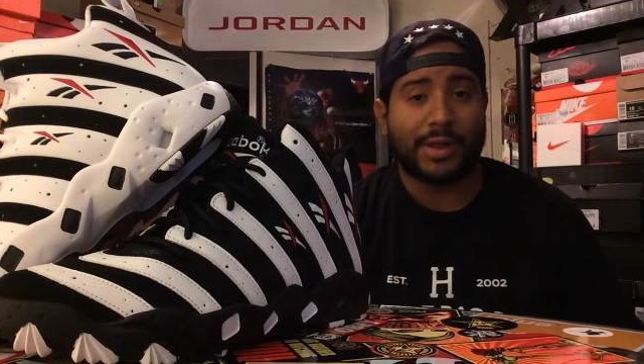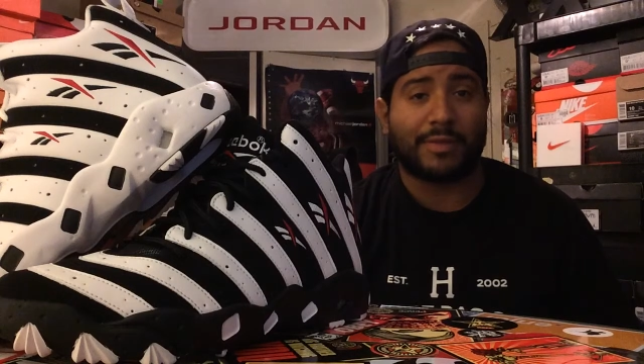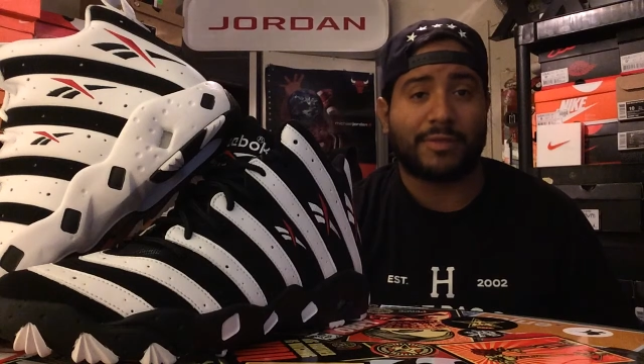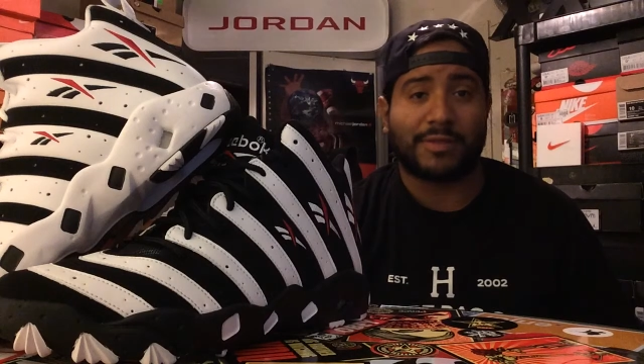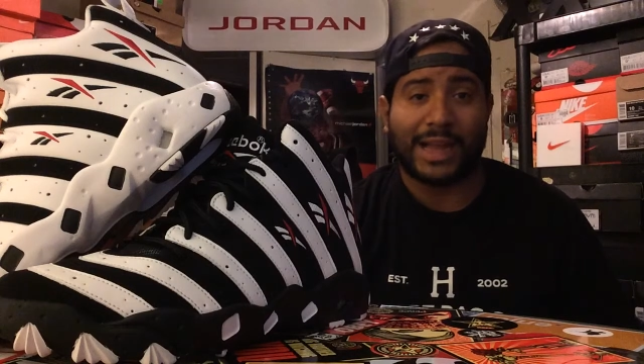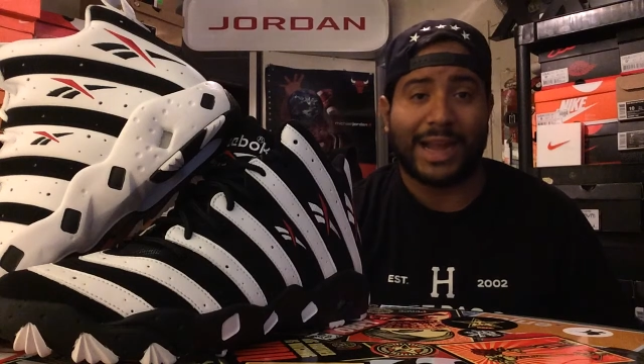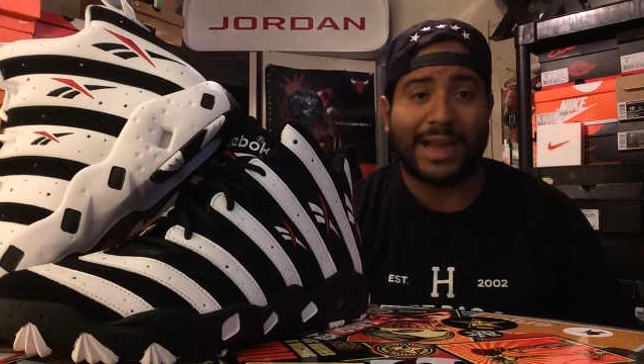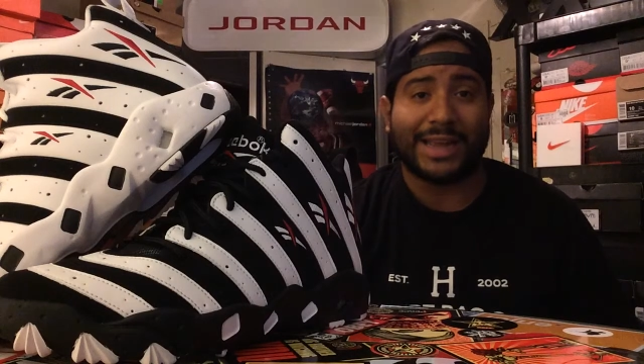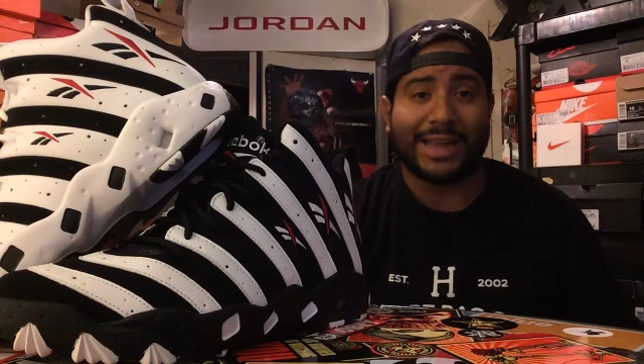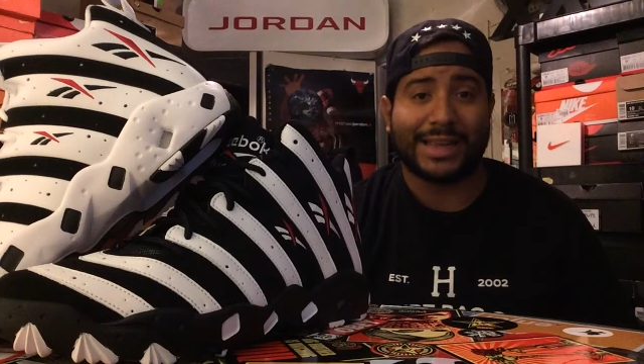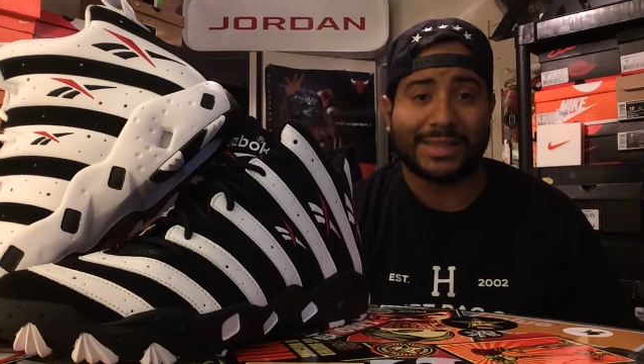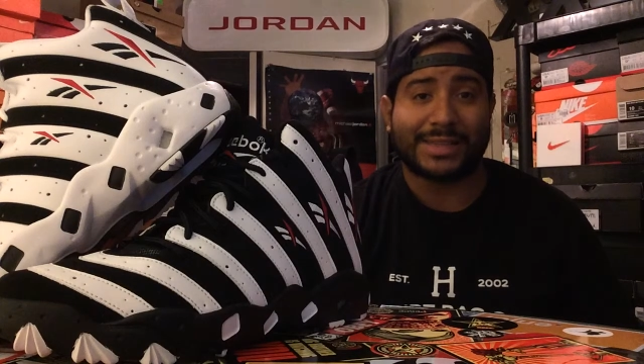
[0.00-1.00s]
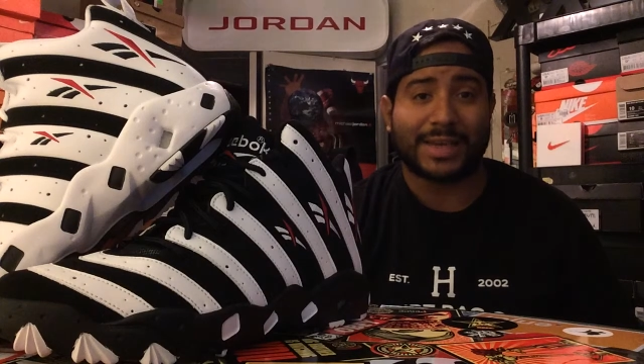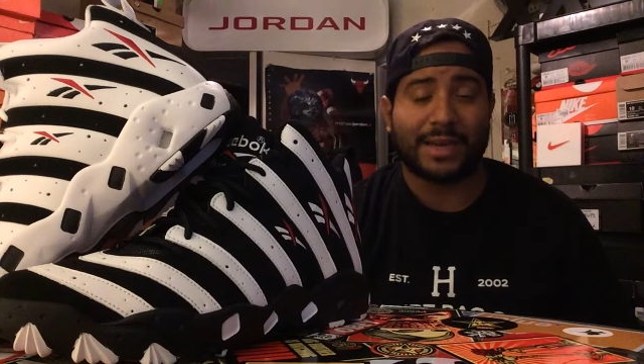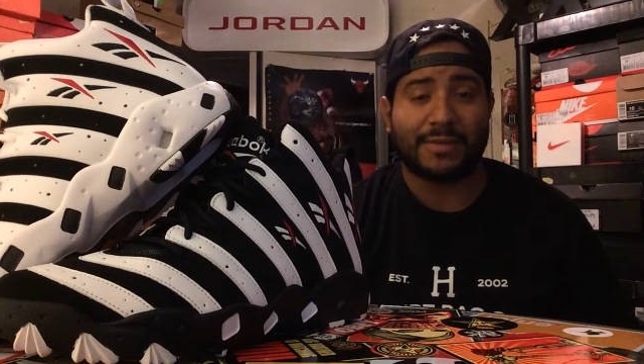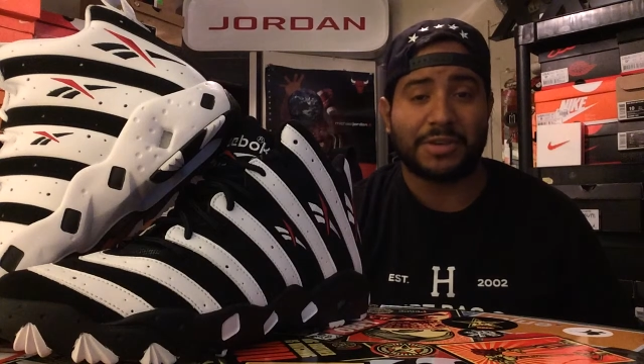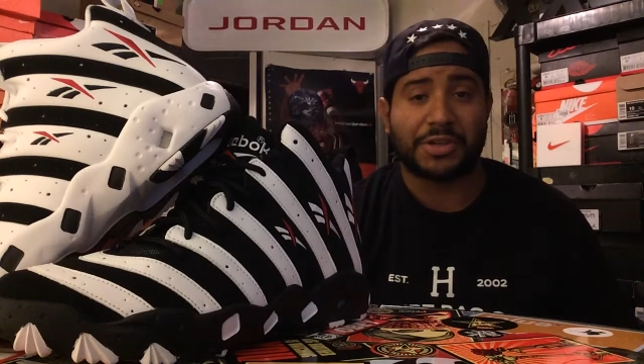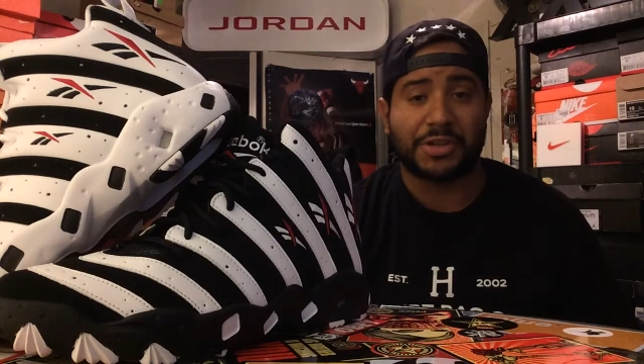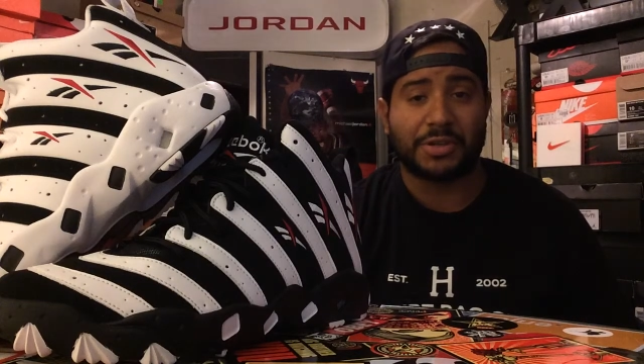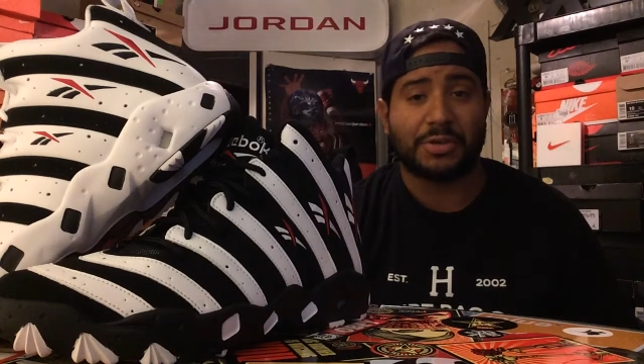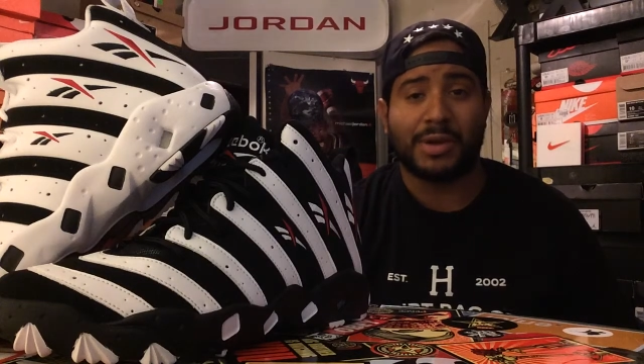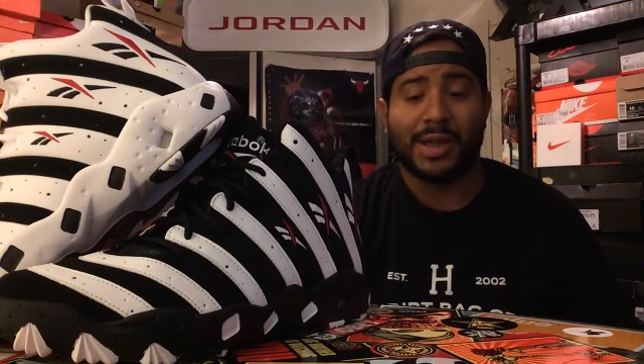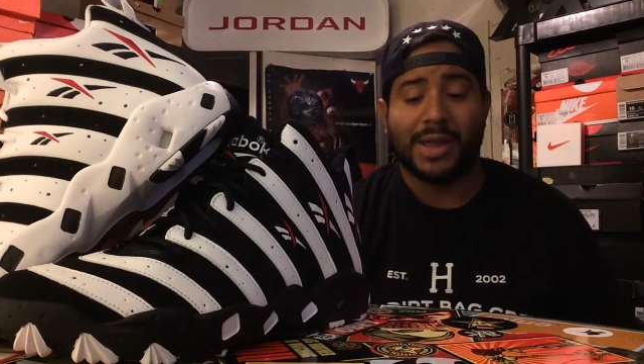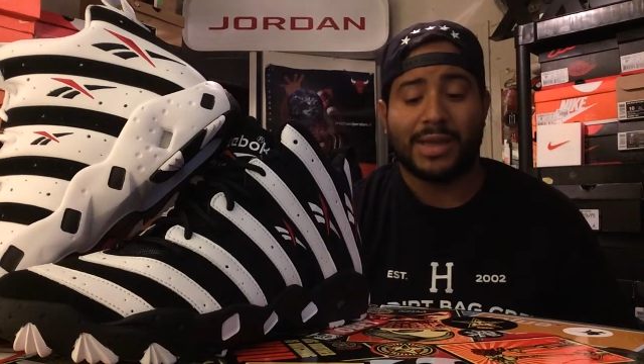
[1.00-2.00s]
their flag inside of a
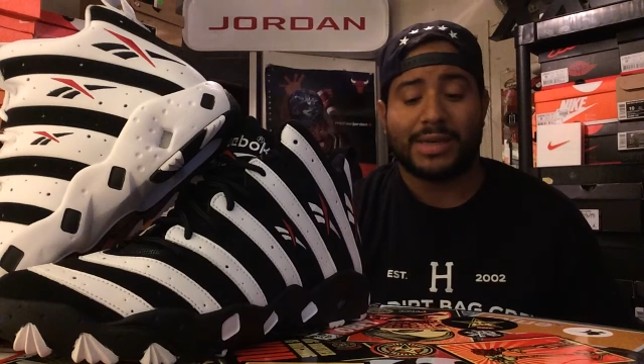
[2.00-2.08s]
shoe